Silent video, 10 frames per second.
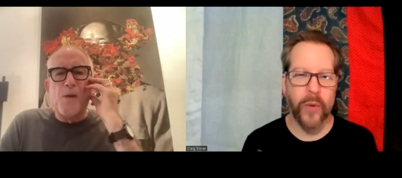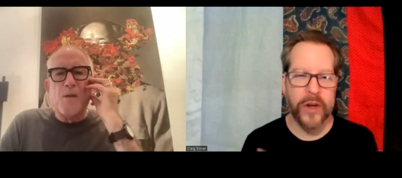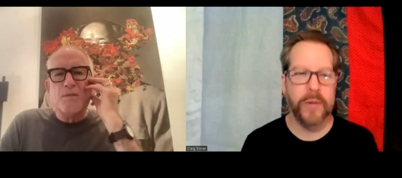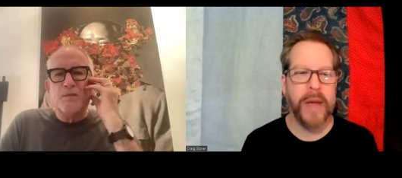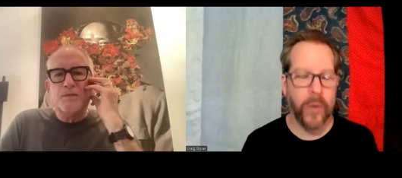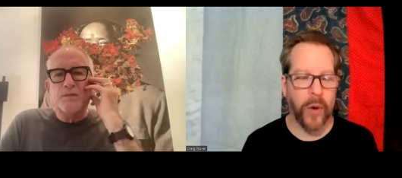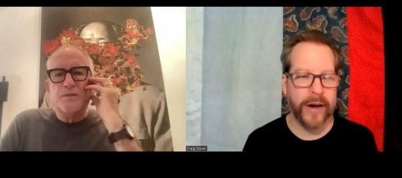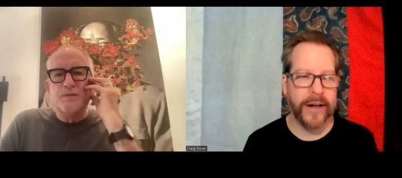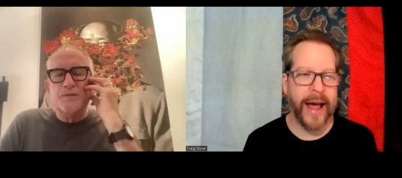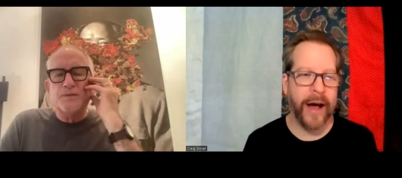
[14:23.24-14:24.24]
Speaker 1: when you make
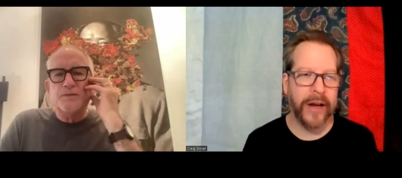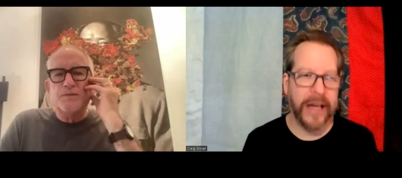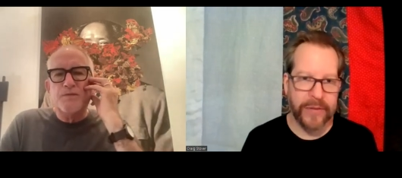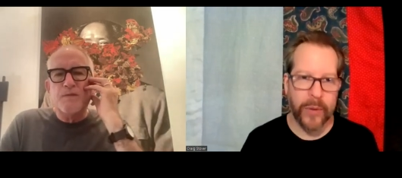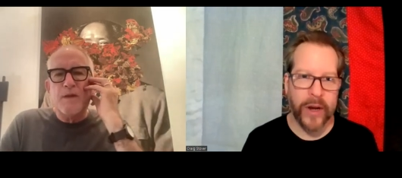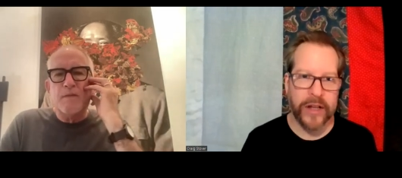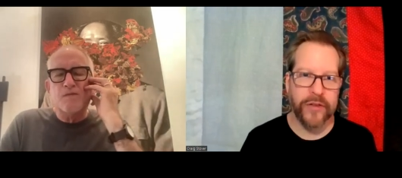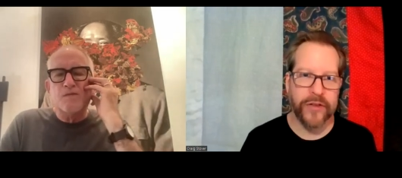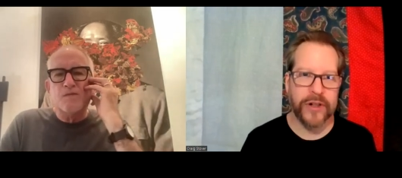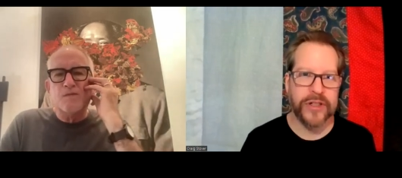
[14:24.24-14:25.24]
work now and even
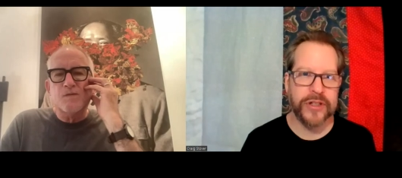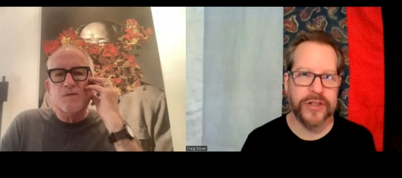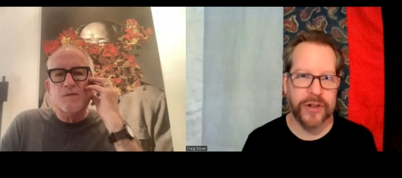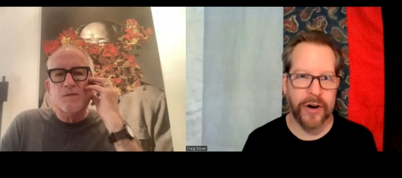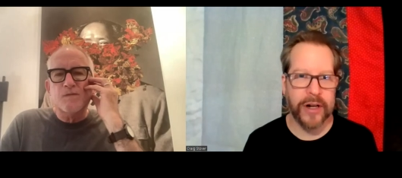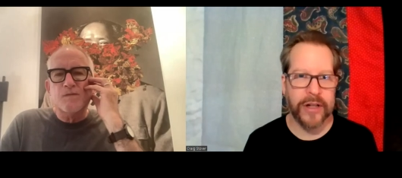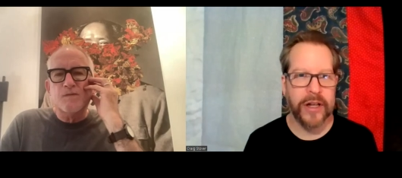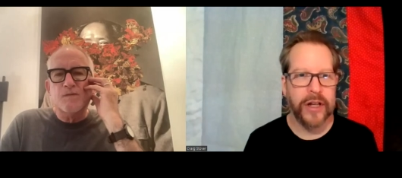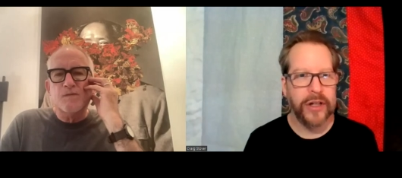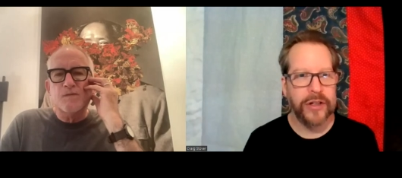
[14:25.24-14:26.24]
when you first
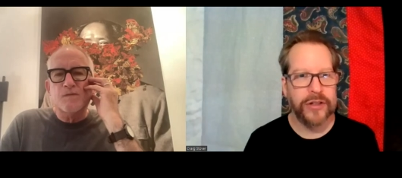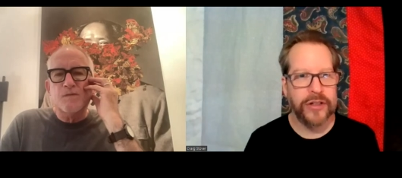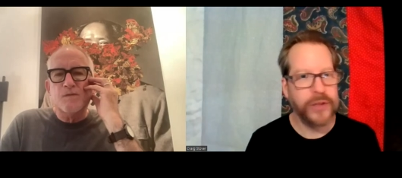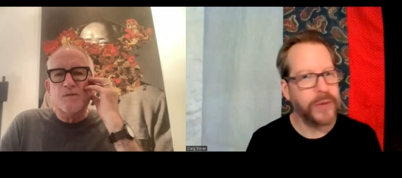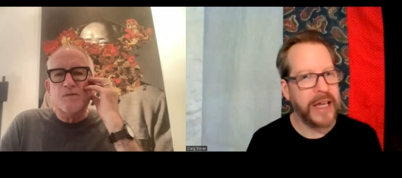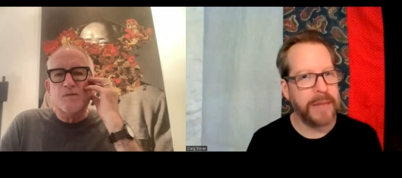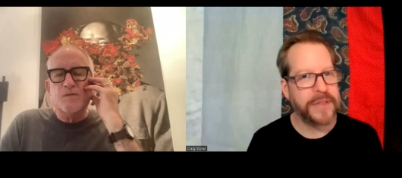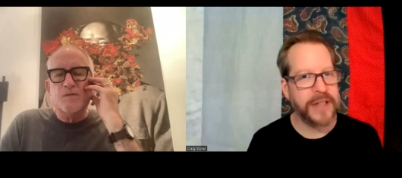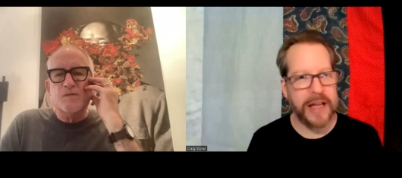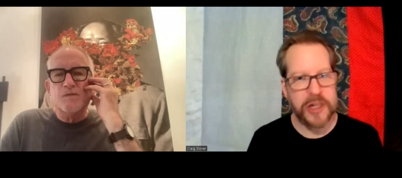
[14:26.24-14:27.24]
started, do you
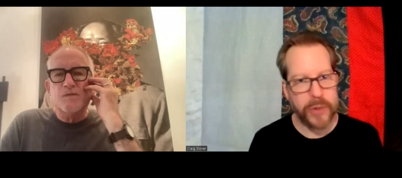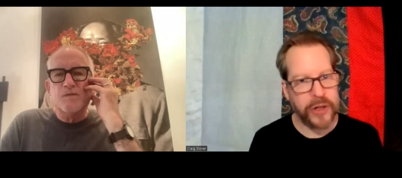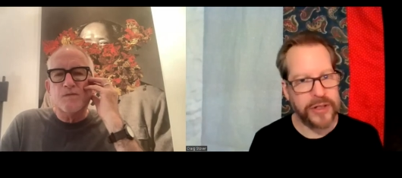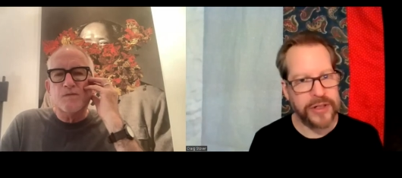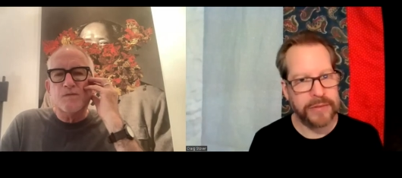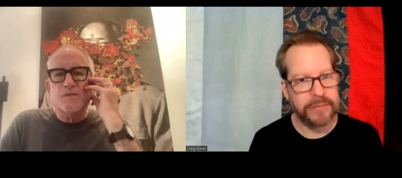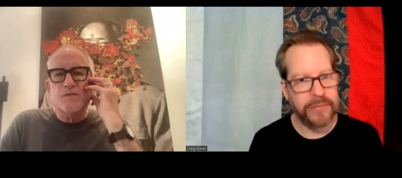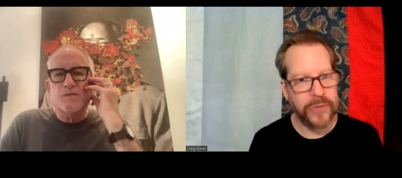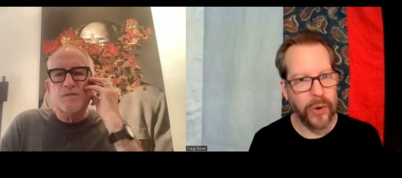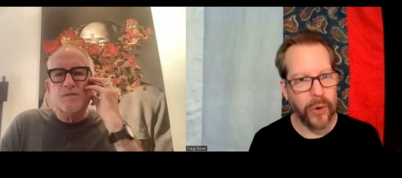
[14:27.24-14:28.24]
keep sketchbooks?
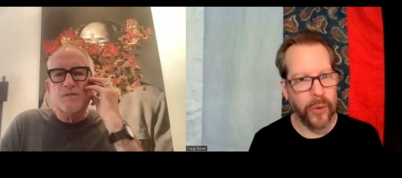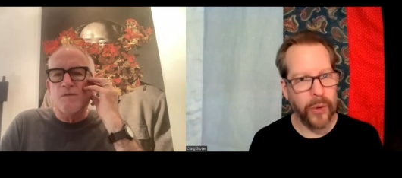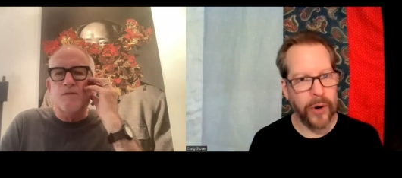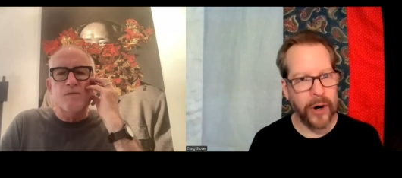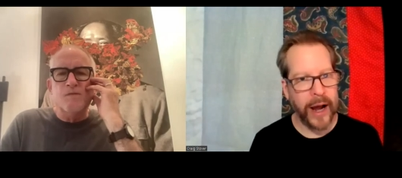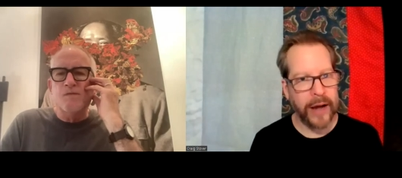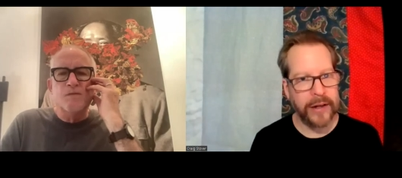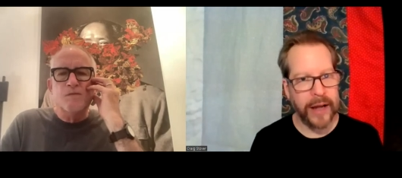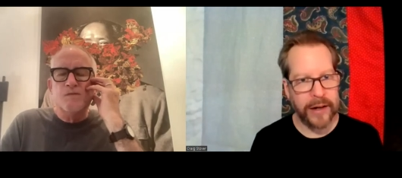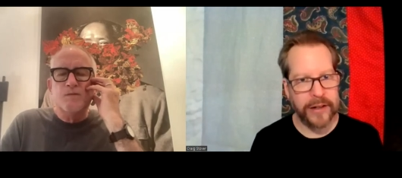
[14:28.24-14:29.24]
Or mm.
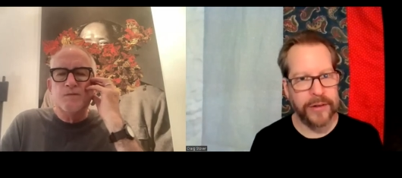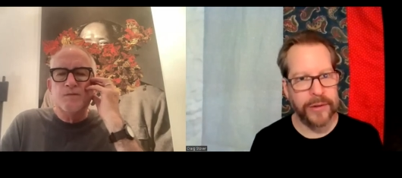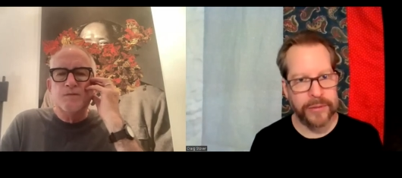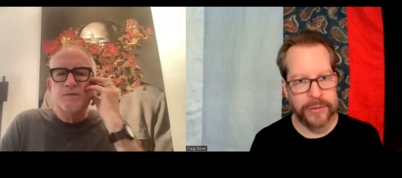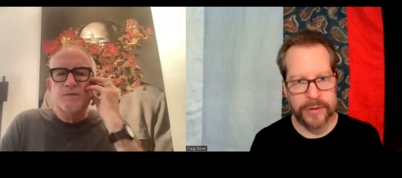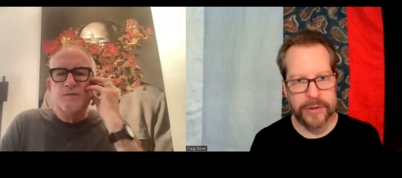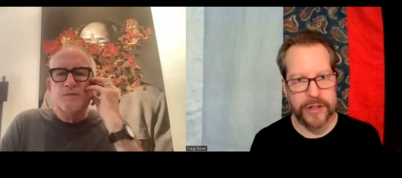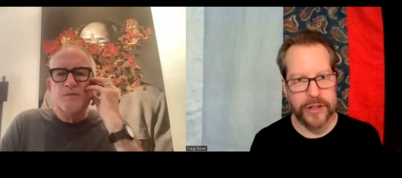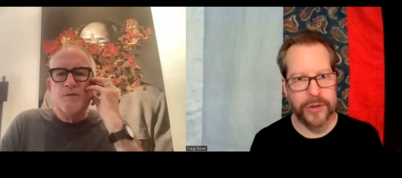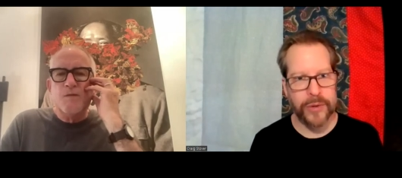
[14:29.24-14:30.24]
how how do you do